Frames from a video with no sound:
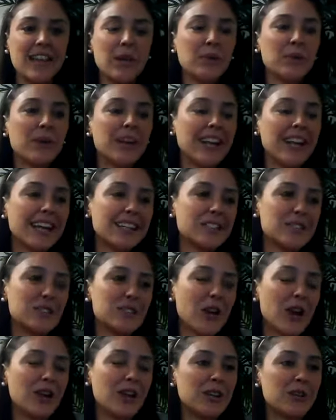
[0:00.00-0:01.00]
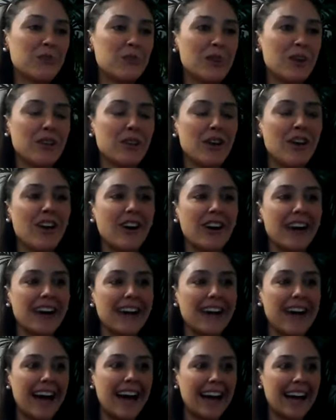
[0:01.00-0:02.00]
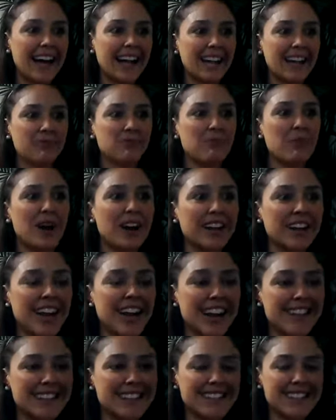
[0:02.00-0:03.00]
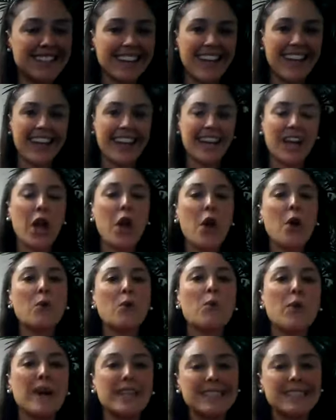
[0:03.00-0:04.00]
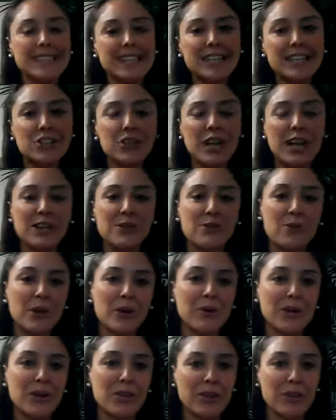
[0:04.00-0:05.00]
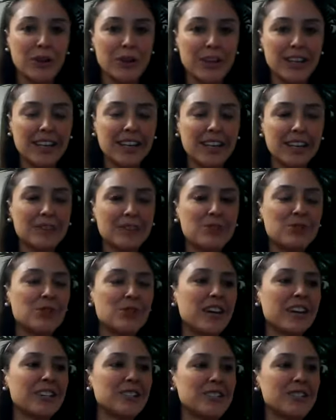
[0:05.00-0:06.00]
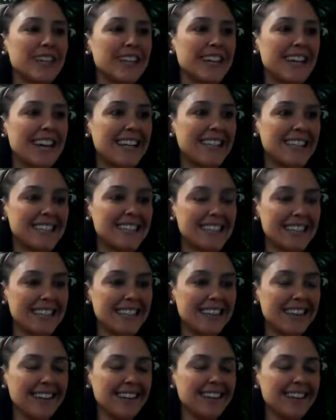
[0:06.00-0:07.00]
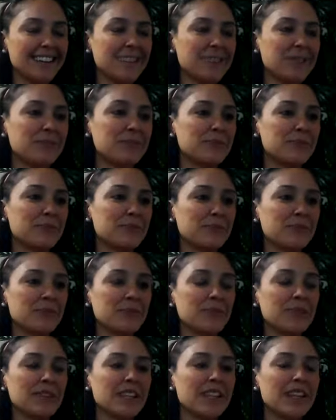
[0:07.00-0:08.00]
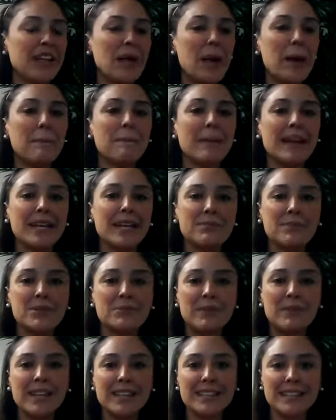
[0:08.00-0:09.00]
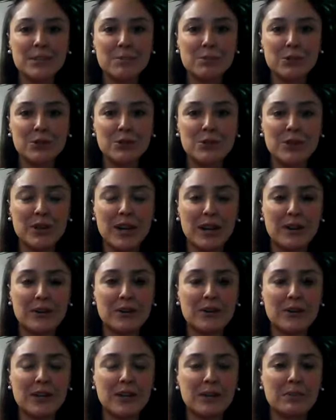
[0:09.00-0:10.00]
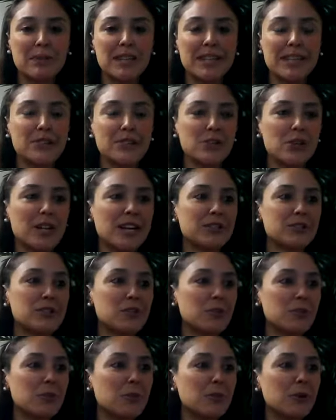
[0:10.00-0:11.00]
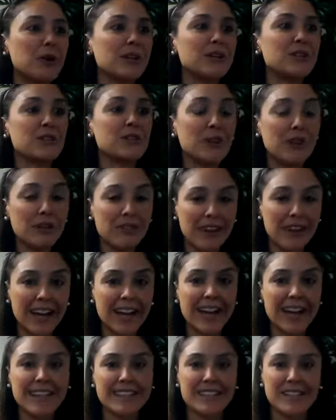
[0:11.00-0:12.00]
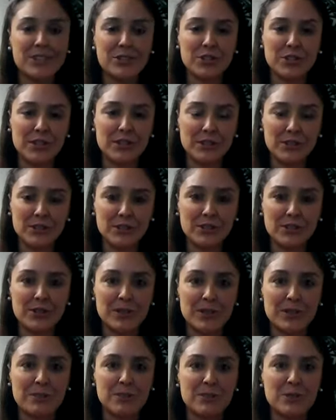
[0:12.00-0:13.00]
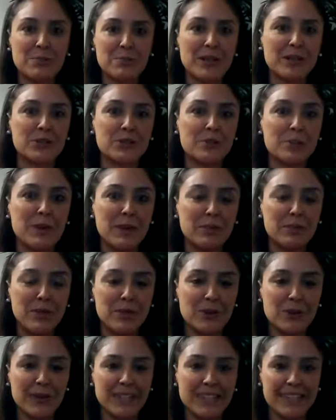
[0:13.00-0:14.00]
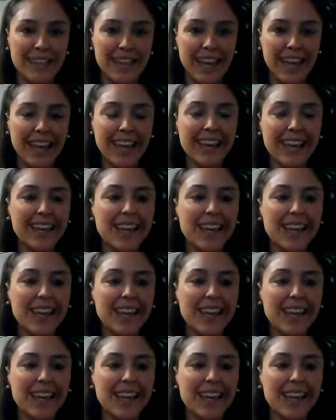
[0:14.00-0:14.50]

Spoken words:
We're going to get started with our live broadcast today, Wednesday, January 30th, 2019. My name is Melissa Portunato, and I'm an international board certified lactation consultant with Spectra Baby USA.